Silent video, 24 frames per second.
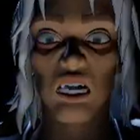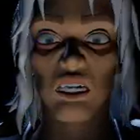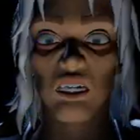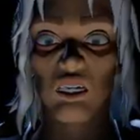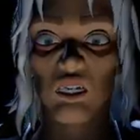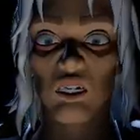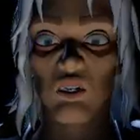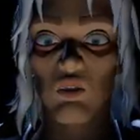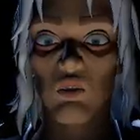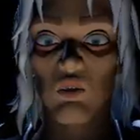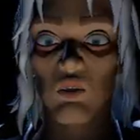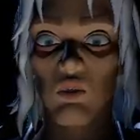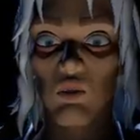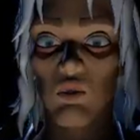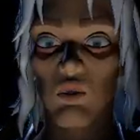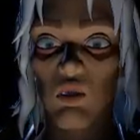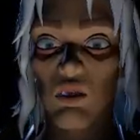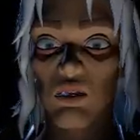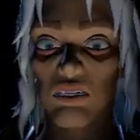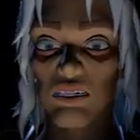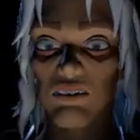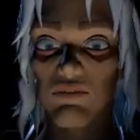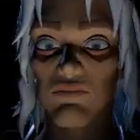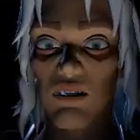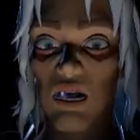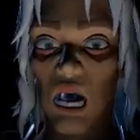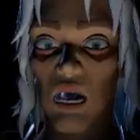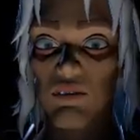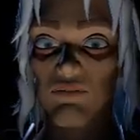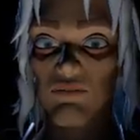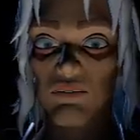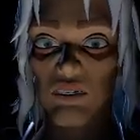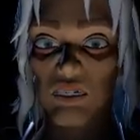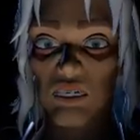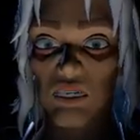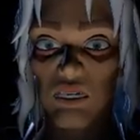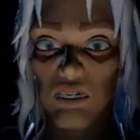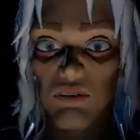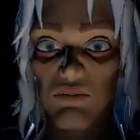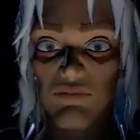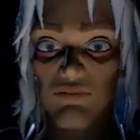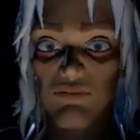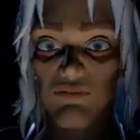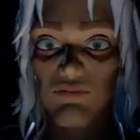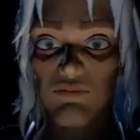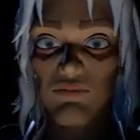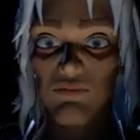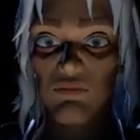you and the puppy
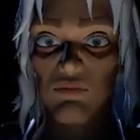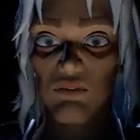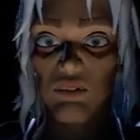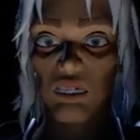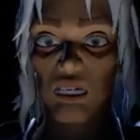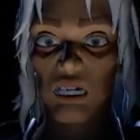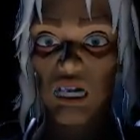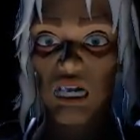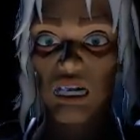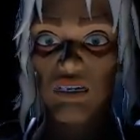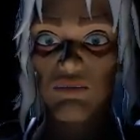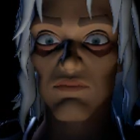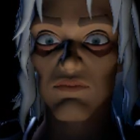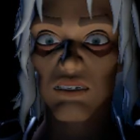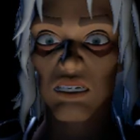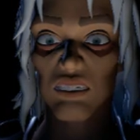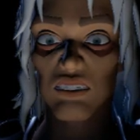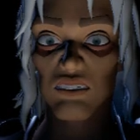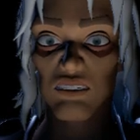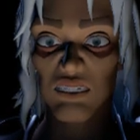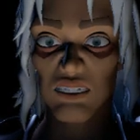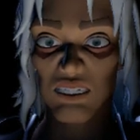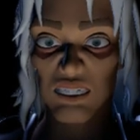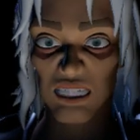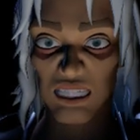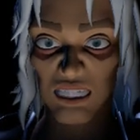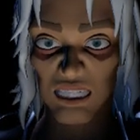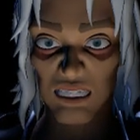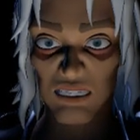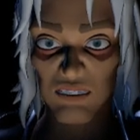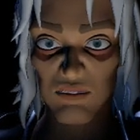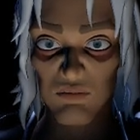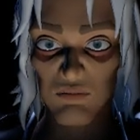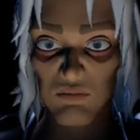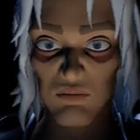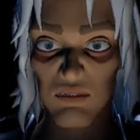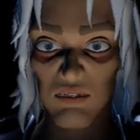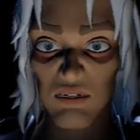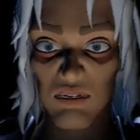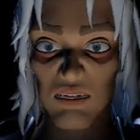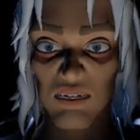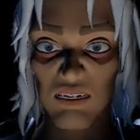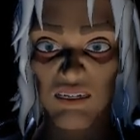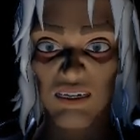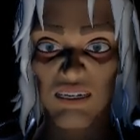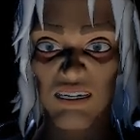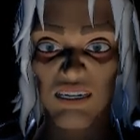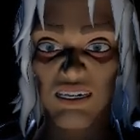had best leave.
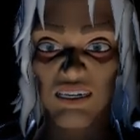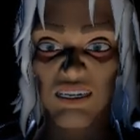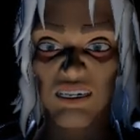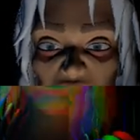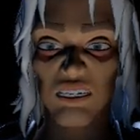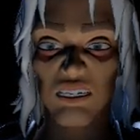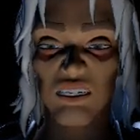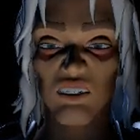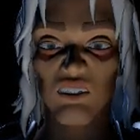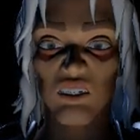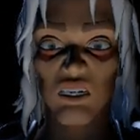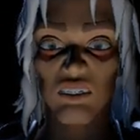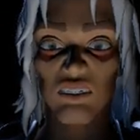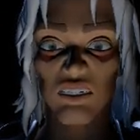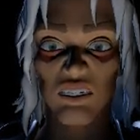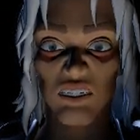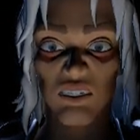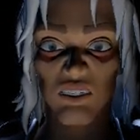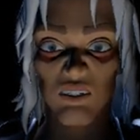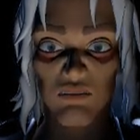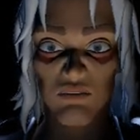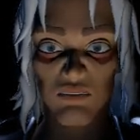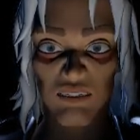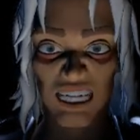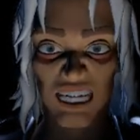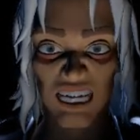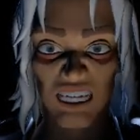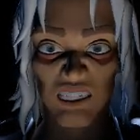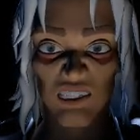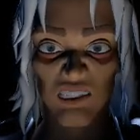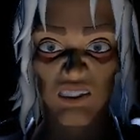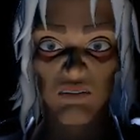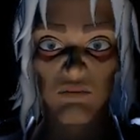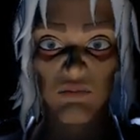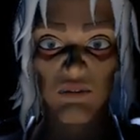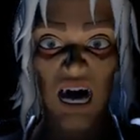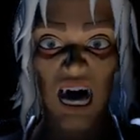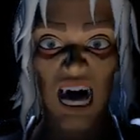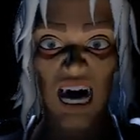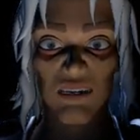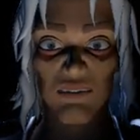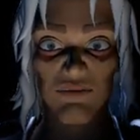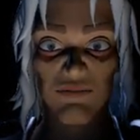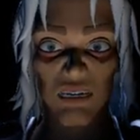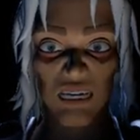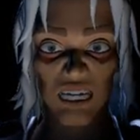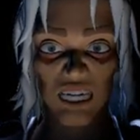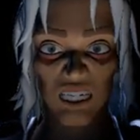It's not that you've tested my
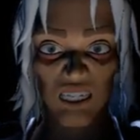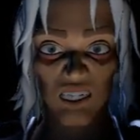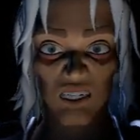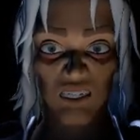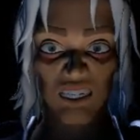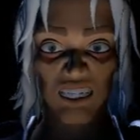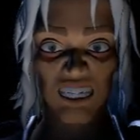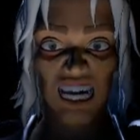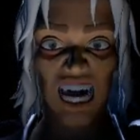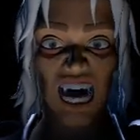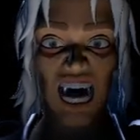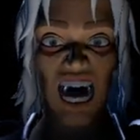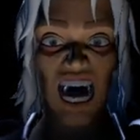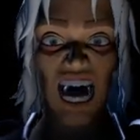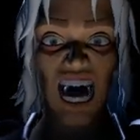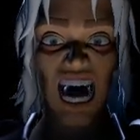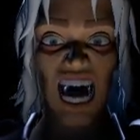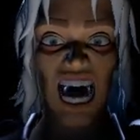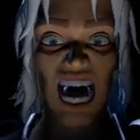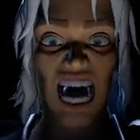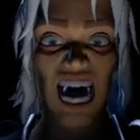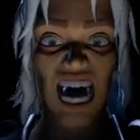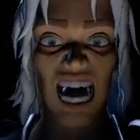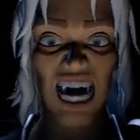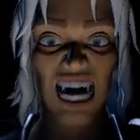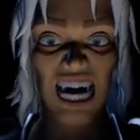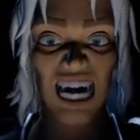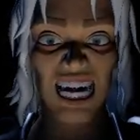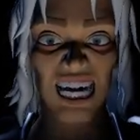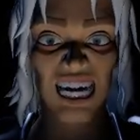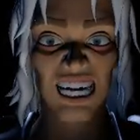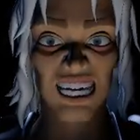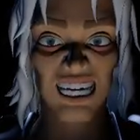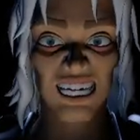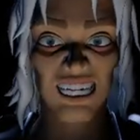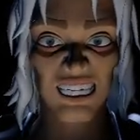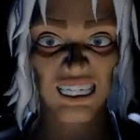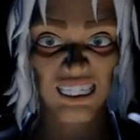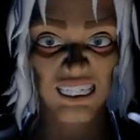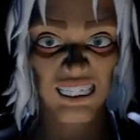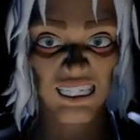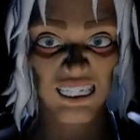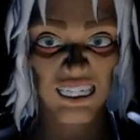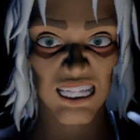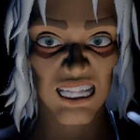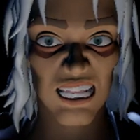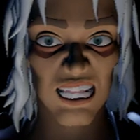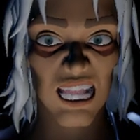patience. I
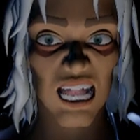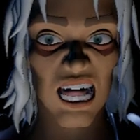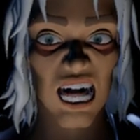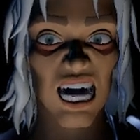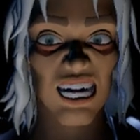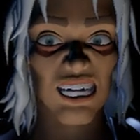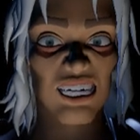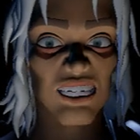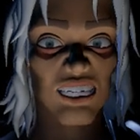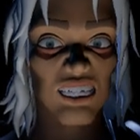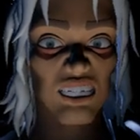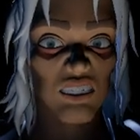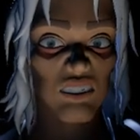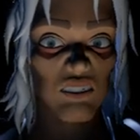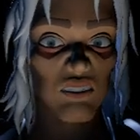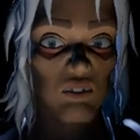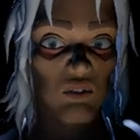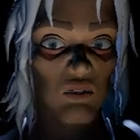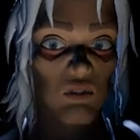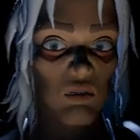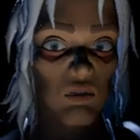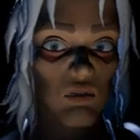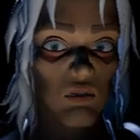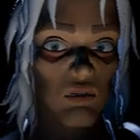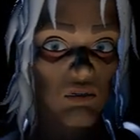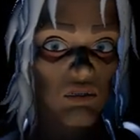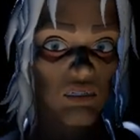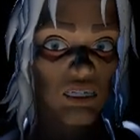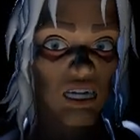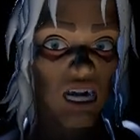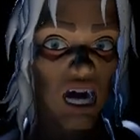like you.